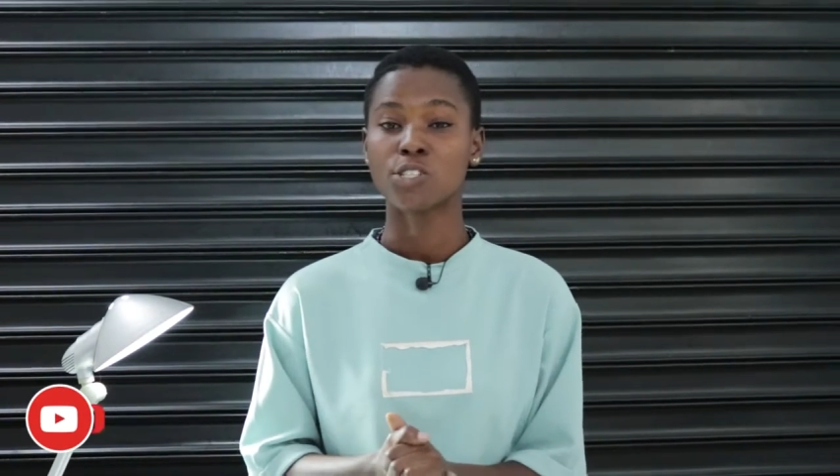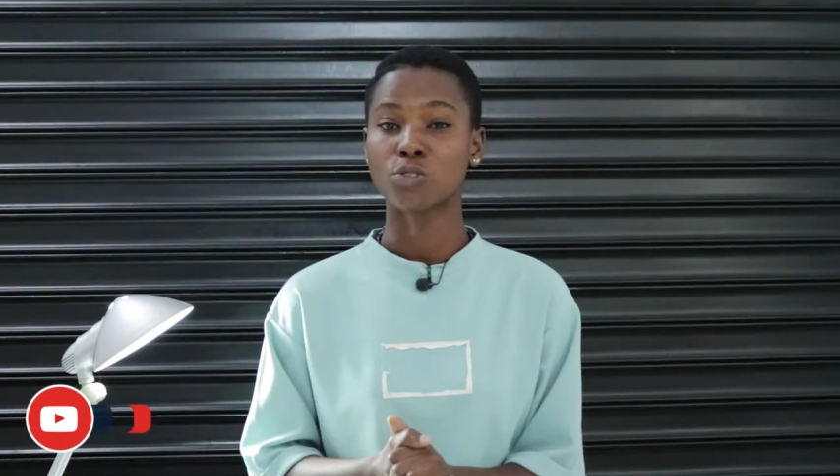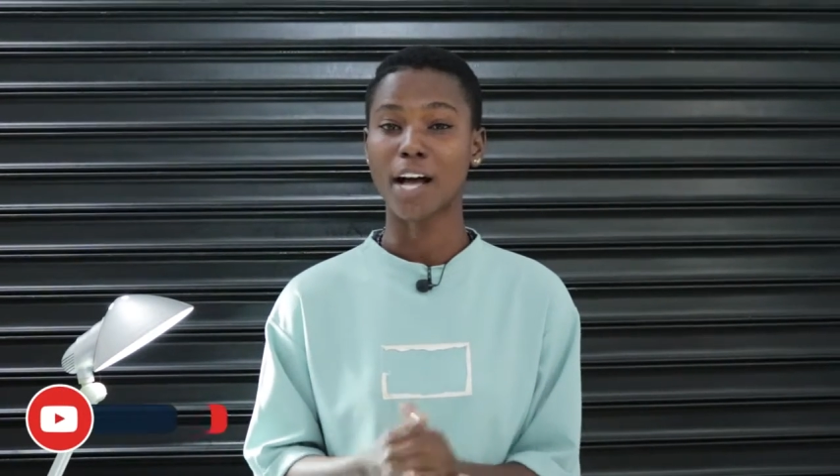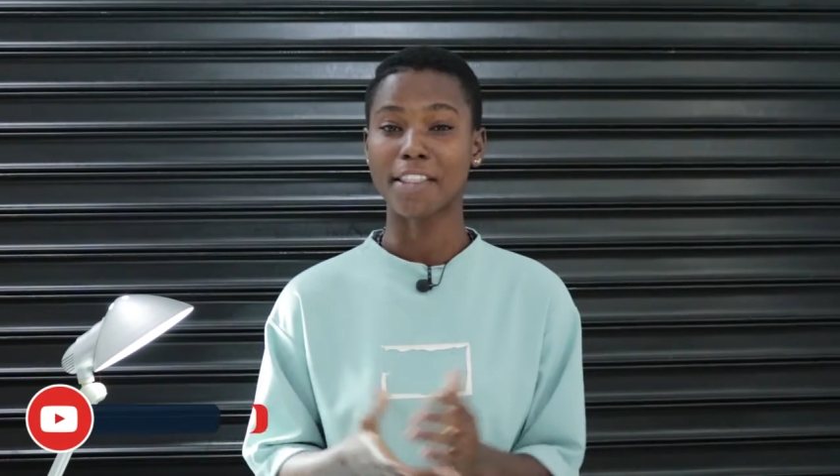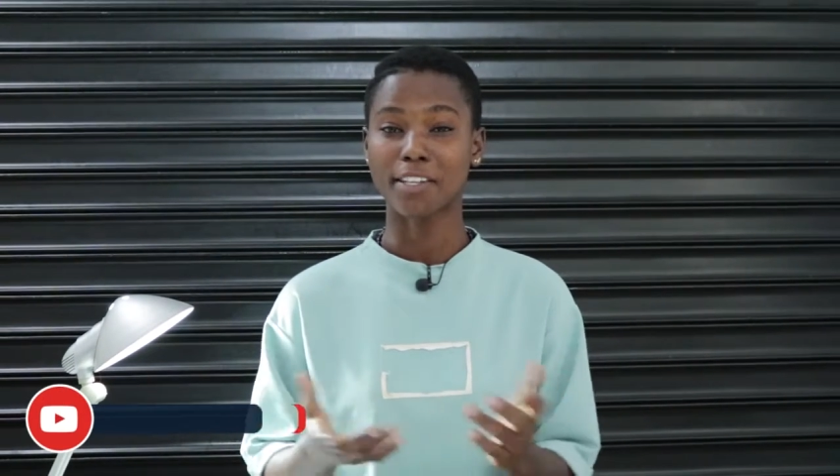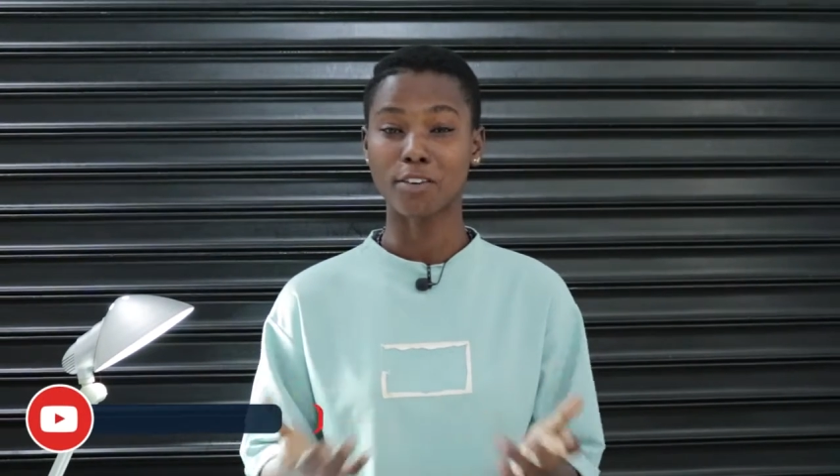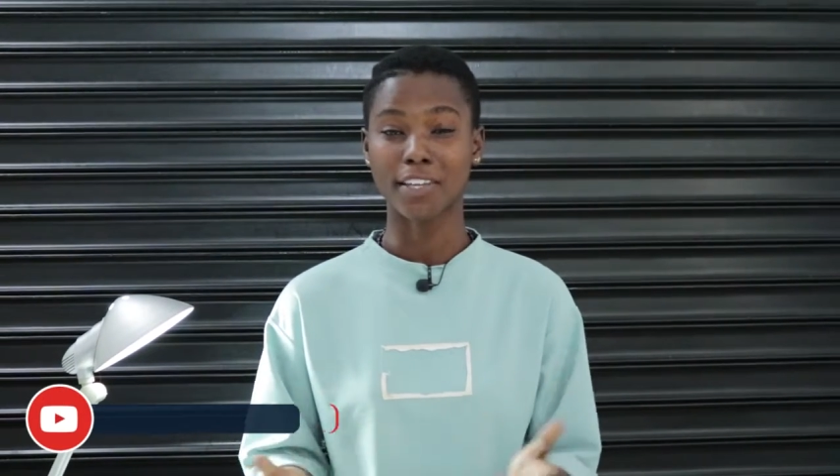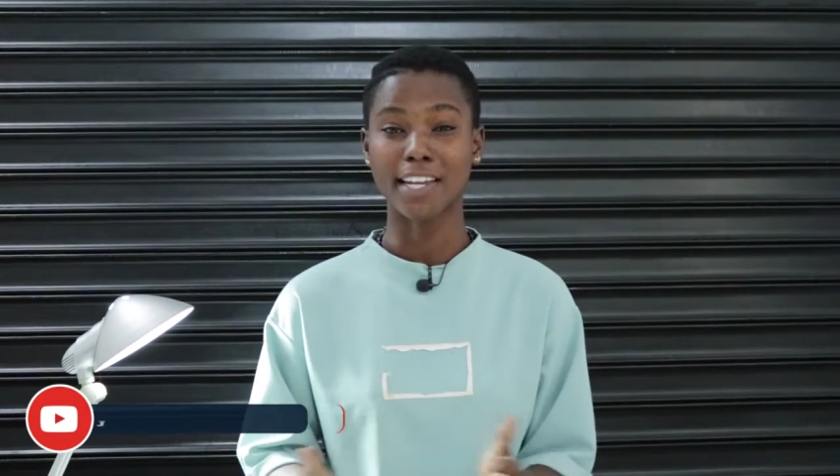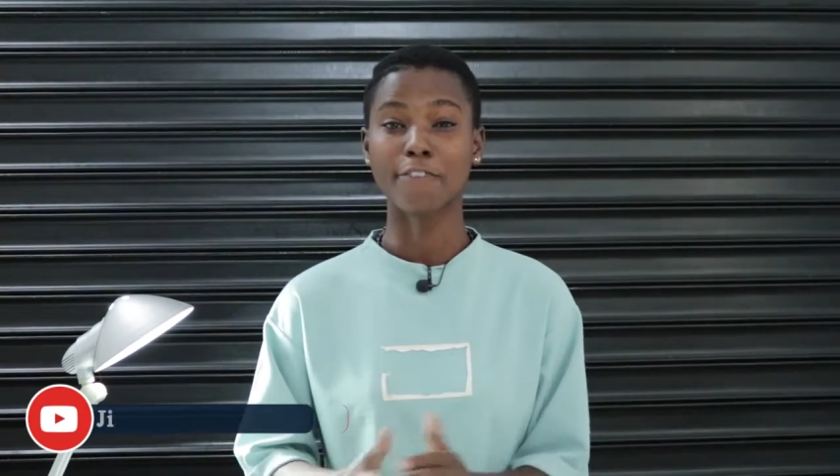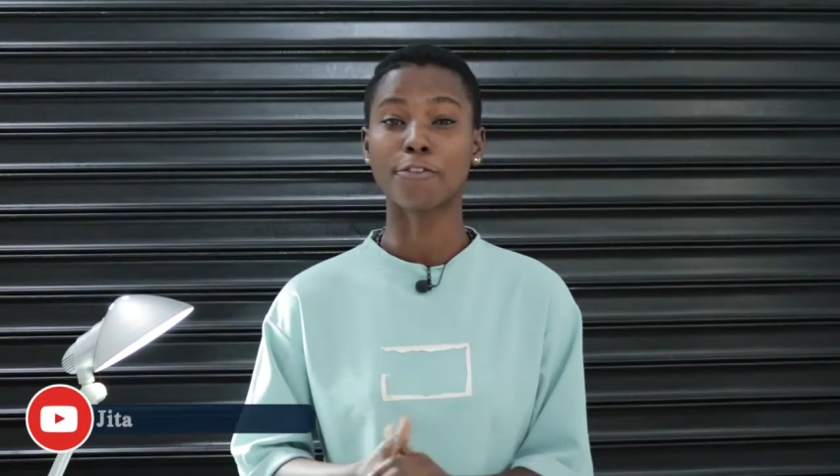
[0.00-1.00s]
So at the end of
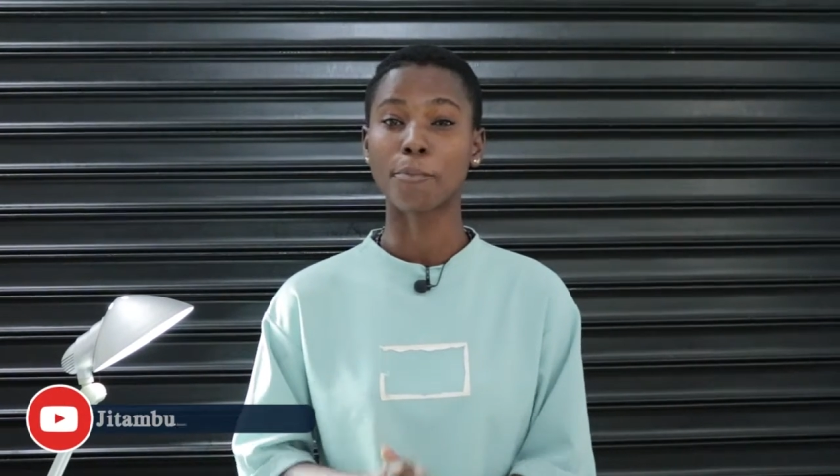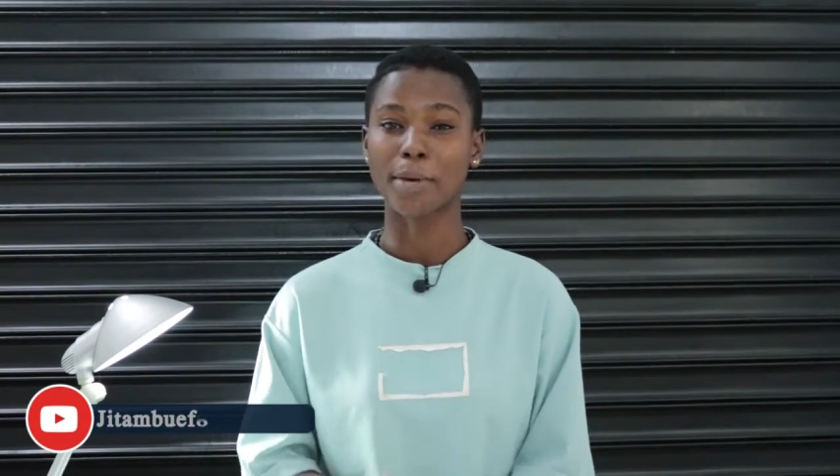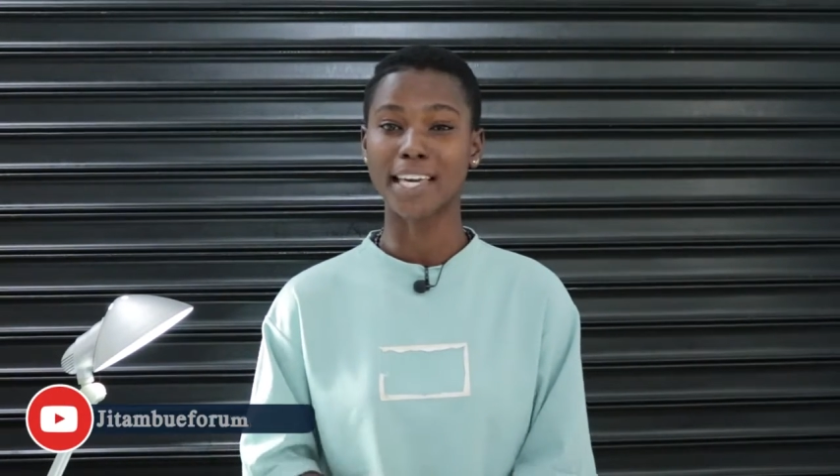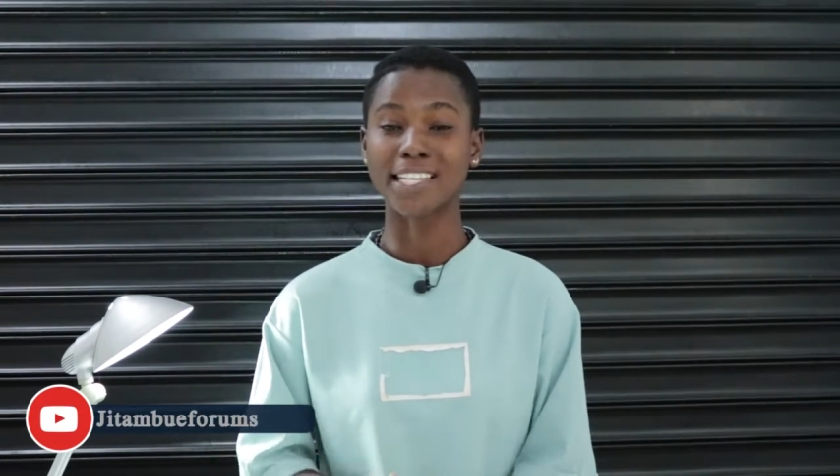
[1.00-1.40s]
the day, for me,